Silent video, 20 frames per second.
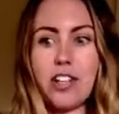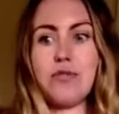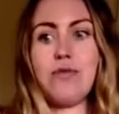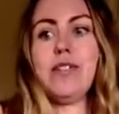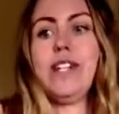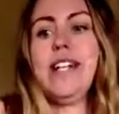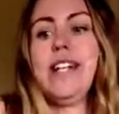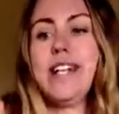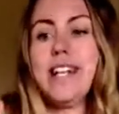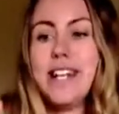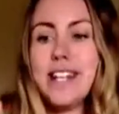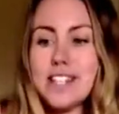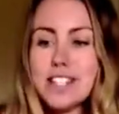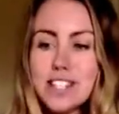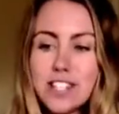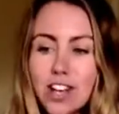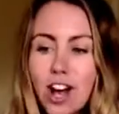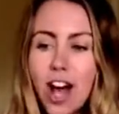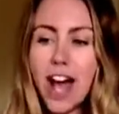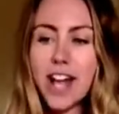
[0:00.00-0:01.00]
I was really
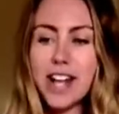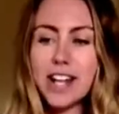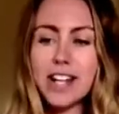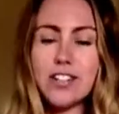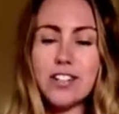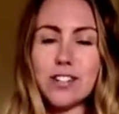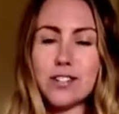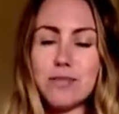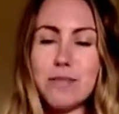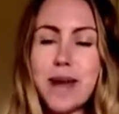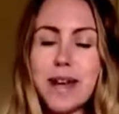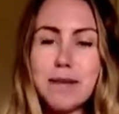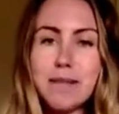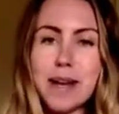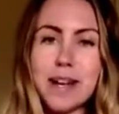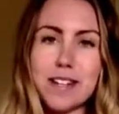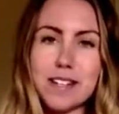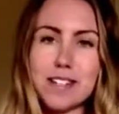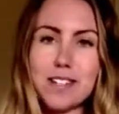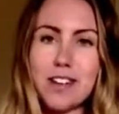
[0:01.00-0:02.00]
excited, just
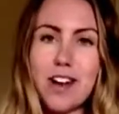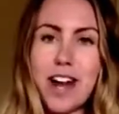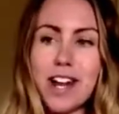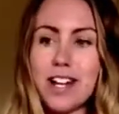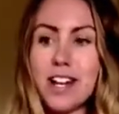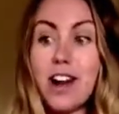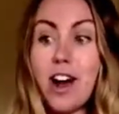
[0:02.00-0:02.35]
mega excited.